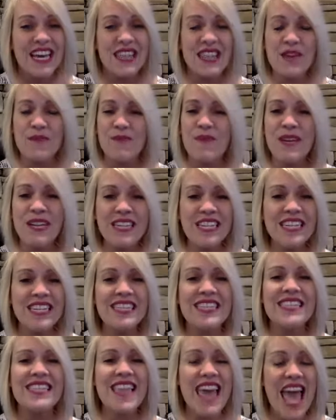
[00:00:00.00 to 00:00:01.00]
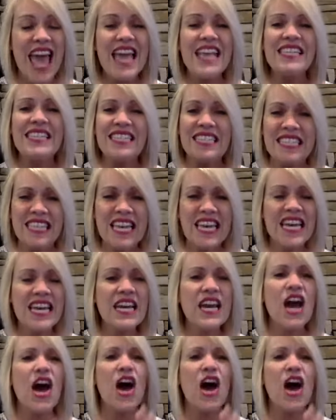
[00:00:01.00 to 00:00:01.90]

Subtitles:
The Binions, they sing